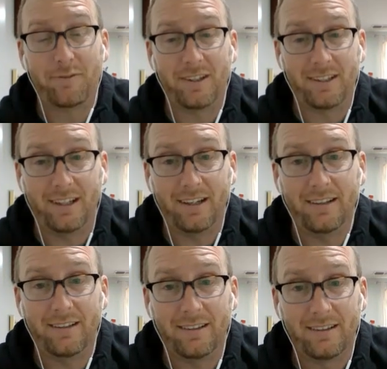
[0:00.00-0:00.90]
to
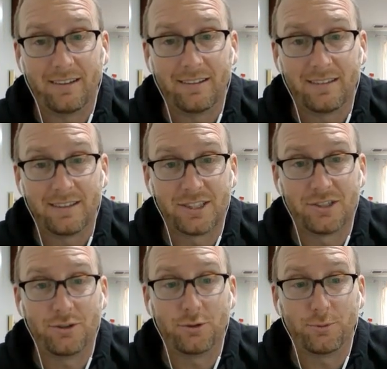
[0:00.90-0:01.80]
get
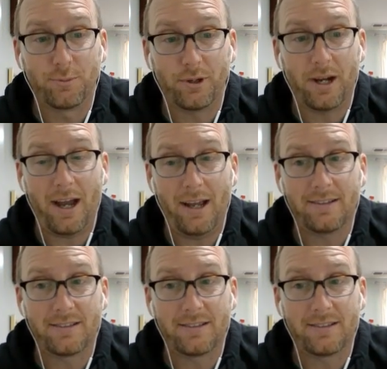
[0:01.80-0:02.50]
super hot.